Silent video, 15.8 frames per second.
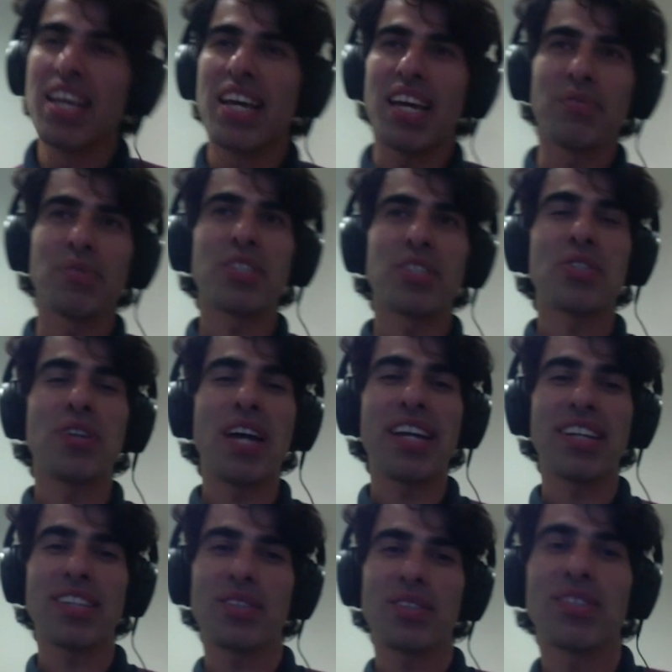and we are
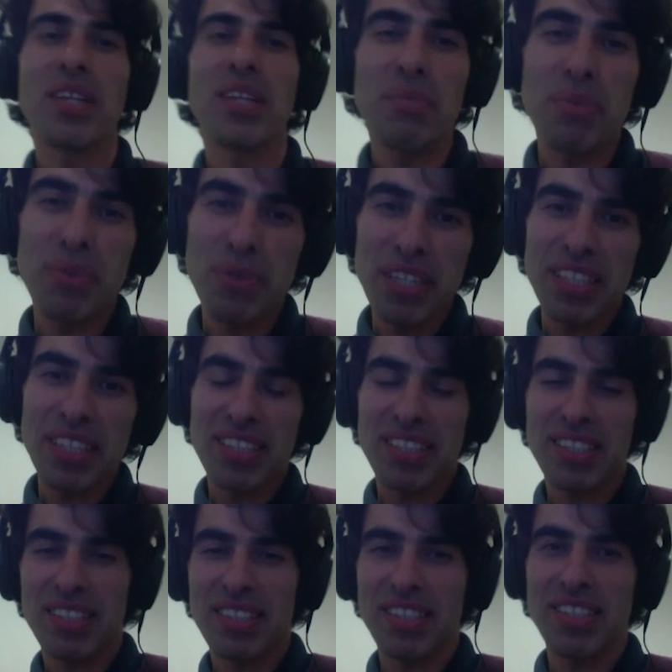trying to
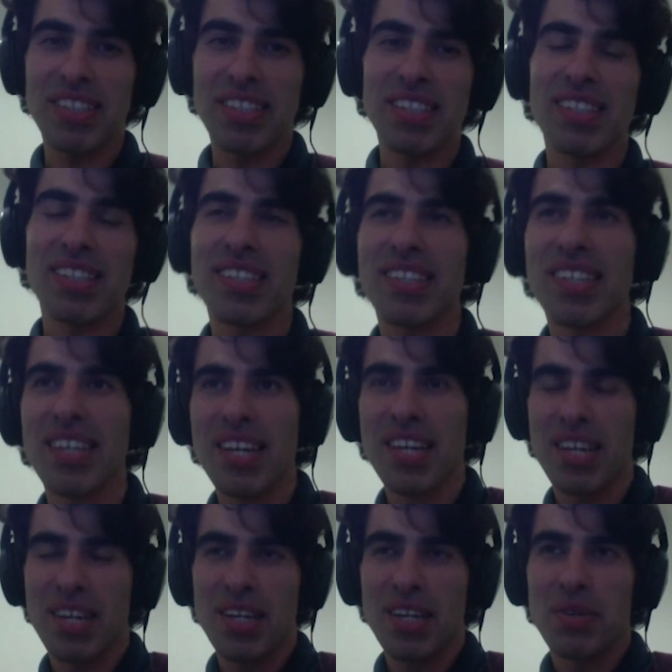separate
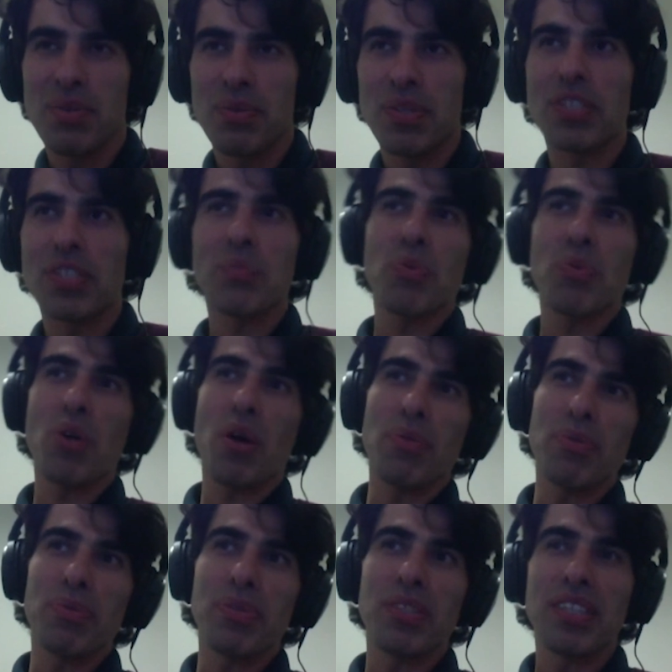what is
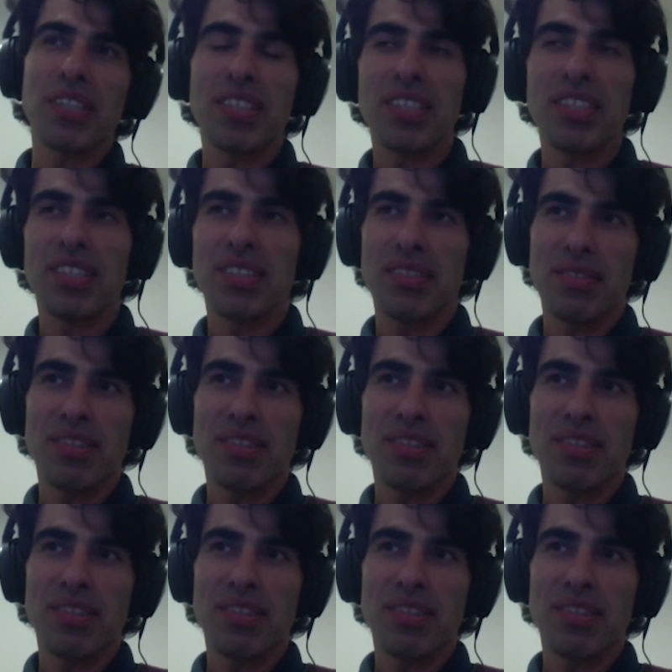probably